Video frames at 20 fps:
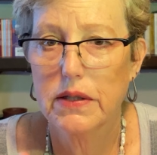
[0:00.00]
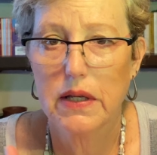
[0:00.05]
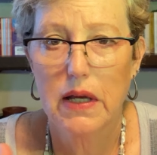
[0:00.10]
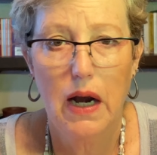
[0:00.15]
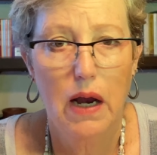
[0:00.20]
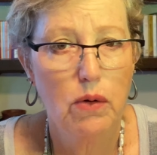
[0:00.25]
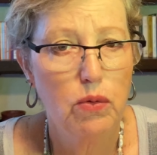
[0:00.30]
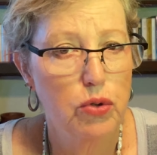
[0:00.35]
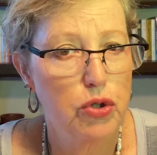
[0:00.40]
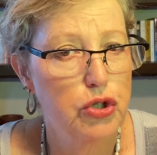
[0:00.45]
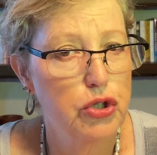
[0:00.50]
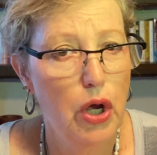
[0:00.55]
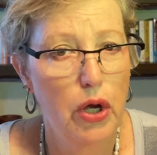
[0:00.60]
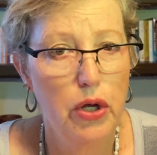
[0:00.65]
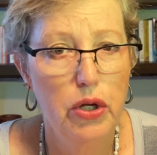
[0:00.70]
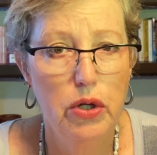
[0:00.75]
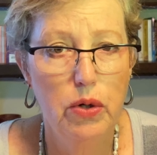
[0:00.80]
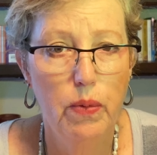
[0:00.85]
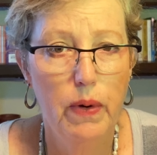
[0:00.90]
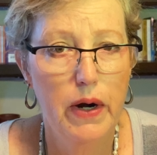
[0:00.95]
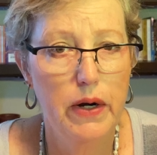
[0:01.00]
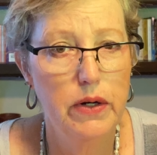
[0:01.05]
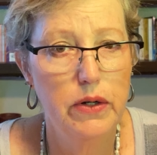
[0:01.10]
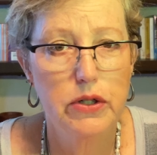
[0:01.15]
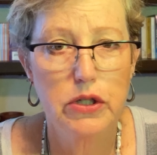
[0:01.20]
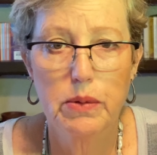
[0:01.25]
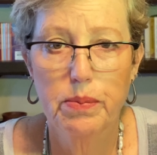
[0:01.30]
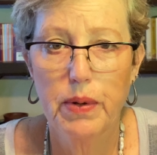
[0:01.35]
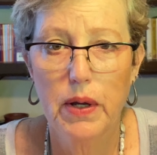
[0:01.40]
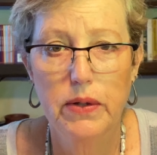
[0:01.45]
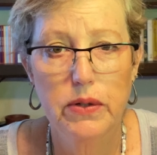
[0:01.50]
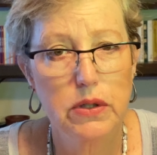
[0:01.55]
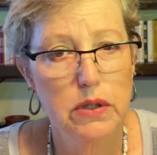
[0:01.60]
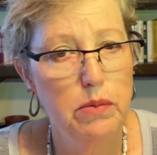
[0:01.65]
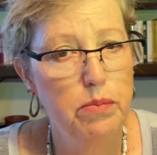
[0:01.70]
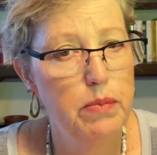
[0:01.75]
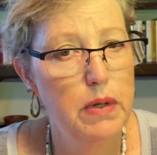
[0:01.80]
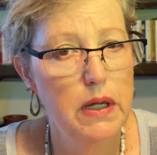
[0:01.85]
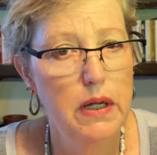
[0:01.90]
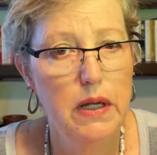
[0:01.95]
said, I'm going to show you where you're supposed
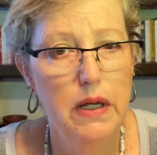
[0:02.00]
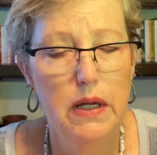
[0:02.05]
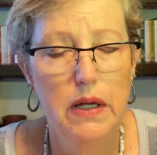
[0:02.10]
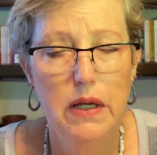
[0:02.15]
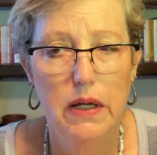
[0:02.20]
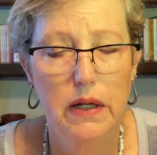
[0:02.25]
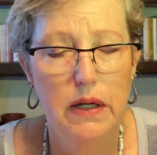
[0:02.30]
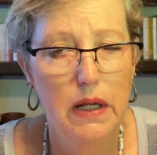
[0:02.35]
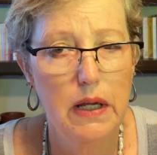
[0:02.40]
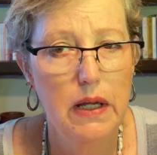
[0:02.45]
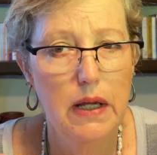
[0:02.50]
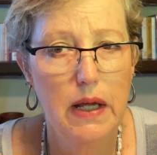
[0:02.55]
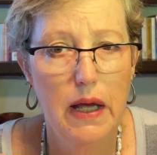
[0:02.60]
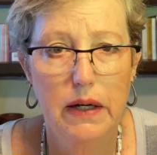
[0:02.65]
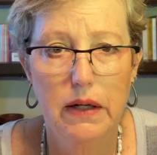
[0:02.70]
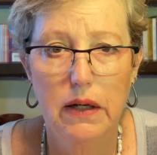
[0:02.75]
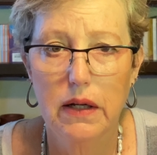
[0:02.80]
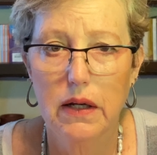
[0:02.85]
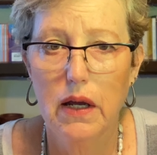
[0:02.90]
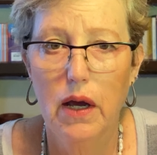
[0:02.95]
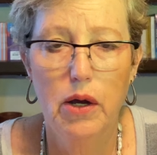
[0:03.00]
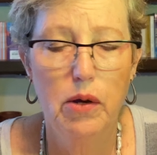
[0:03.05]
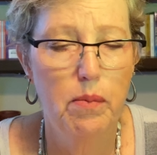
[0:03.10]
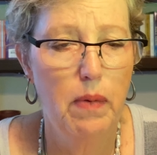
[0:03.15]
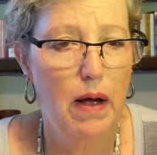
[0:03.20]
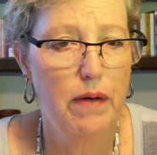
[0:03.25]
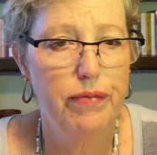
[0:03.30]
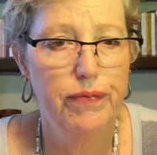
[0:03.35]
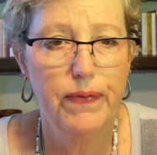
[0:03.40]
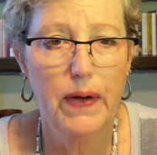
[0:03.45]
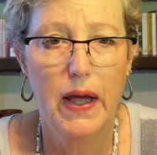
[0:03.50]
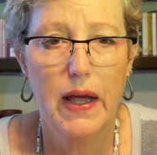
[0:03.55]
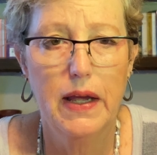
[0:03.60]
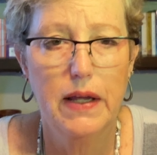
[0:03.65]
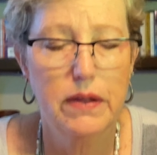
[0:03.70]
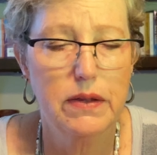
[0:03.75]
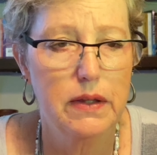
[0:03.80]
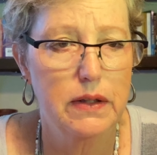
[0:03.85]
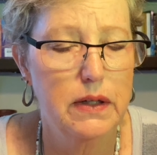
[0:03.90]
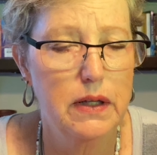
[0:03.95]
to be. And he had to go by
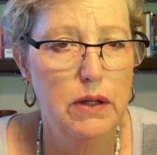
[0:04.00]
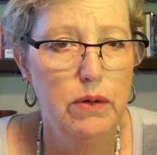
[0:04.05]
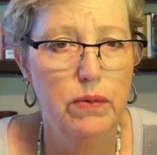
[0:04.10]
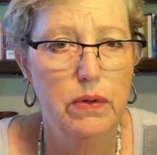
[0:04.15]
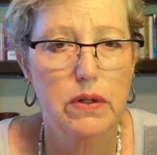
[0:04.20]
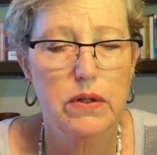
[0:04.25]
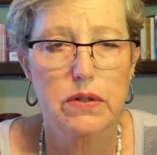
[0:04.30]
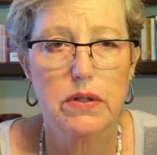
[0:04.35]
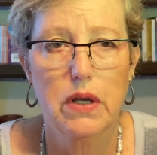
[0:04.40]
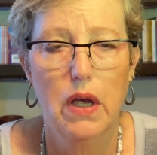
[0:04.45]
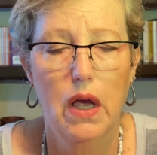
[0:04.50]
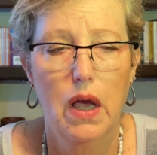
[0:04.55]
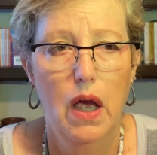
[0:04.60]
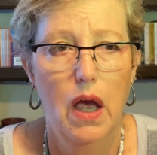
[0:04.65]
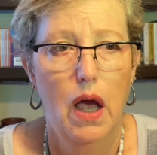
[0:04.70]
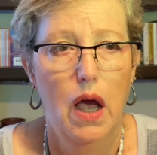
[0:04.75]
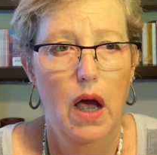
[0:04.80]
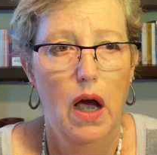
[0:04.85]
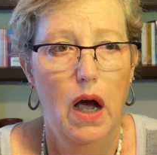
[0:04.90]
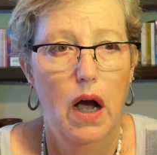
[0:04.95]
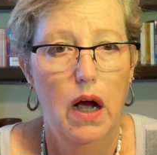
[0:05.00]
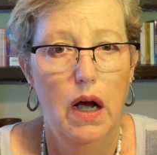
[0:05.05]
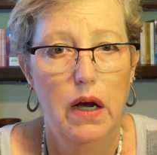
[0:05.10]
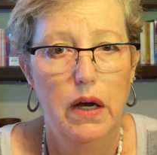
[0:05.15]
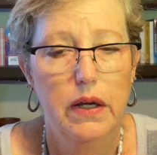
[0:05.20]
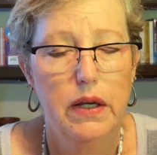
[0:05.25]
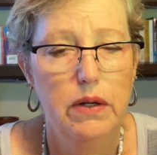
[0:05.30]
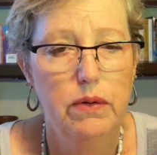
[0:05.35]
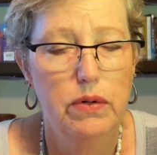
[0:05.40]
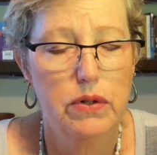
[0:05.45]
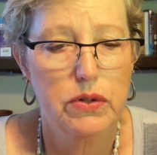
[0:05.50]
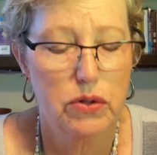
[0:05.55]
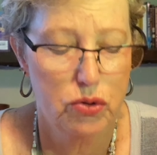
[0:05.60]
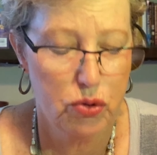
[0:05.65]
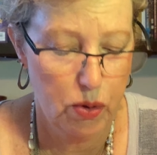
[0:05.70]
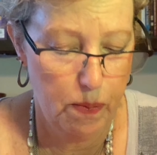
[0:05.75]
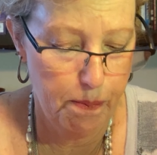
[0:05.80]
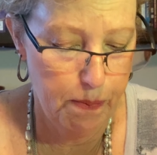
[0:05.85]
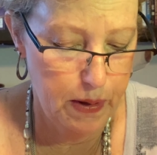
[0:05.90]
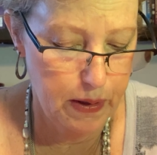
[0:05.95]
faith and he was uh, he was a
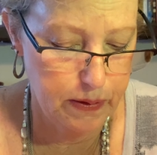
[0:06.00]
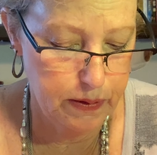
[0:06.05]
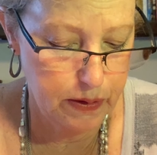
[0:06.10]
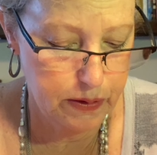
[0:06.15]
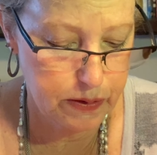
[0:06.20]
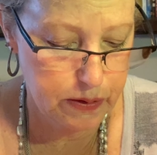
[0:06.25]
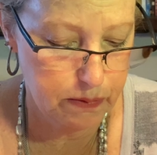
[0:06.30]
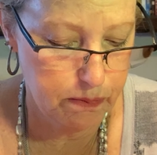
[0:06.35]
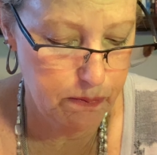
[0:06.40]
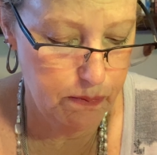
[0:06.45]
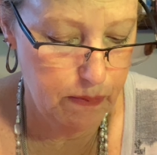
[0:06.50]
tremendous